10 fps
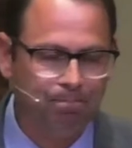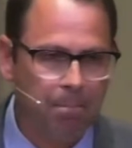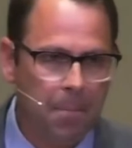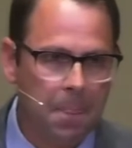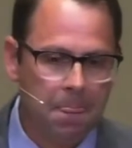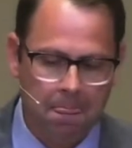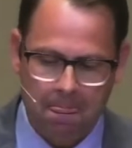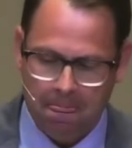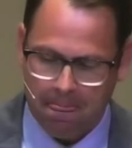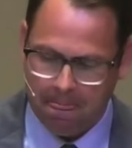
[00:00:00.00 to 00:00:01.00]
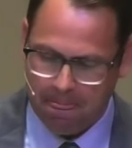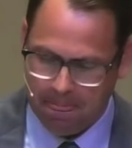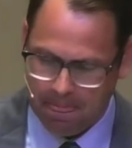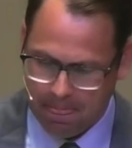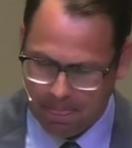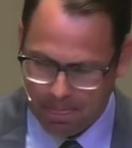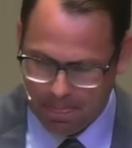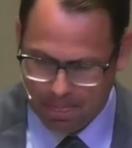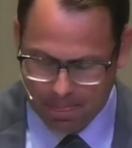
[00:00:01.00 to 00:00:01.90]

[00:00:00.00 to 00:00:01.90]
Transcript: No one is speaking in this clip.